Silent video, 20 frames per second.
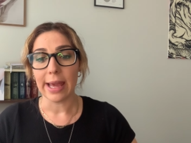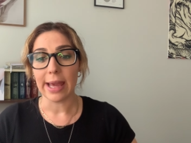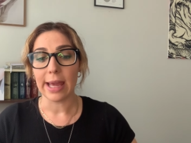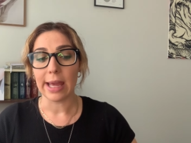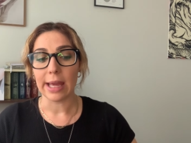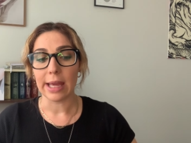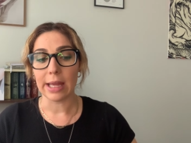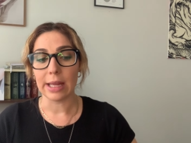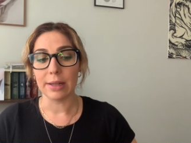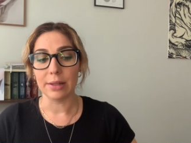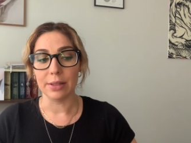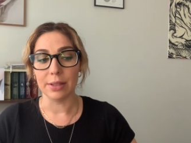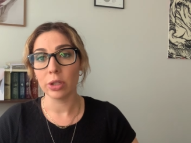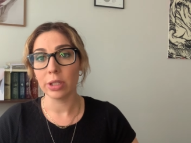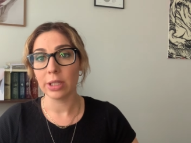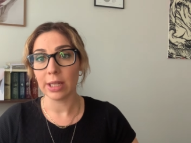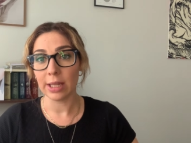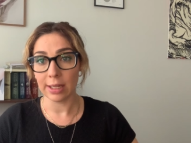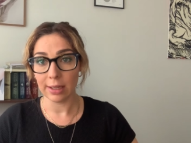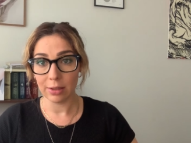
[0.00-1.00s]
And
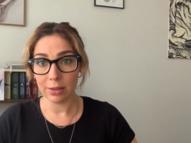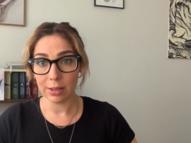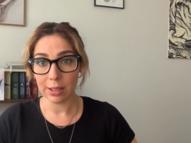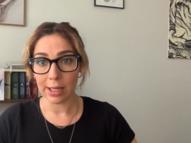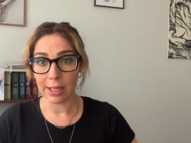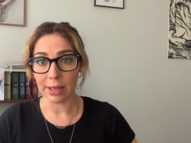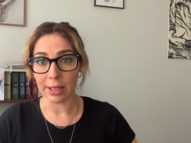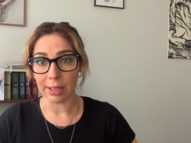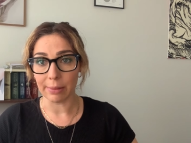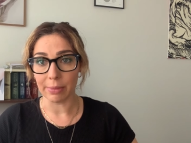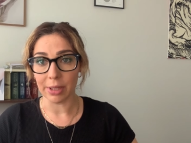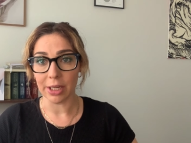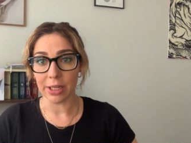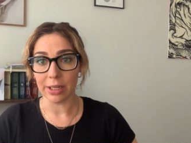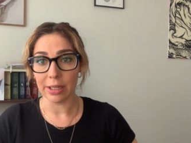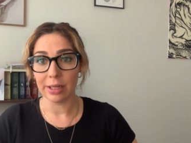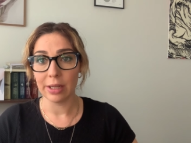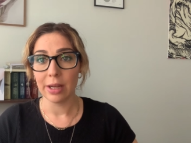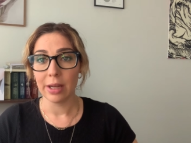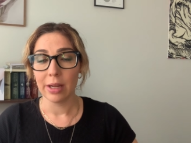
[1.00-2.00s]
on Kindle
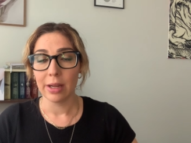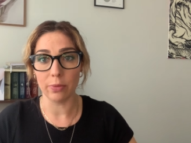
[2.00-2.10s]
Unlimited,